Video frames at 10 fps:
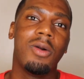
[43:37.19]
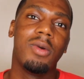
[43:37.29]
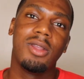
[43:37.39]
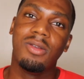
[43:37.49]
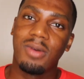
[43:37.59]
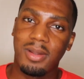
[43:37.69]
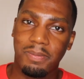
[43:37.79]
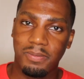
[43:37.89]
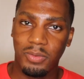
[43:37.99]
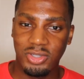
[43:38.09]
what you
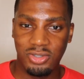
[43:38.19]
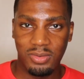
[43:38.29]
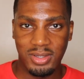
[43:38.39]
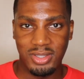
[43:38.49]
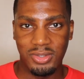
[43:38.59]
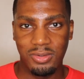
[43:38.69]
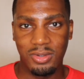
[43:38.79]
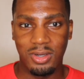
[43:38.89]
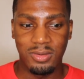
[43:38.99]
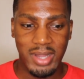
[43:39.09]
want to
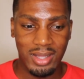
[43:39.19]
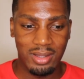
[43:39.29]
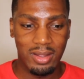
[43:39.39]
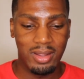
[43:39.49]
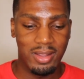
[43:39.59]
correct,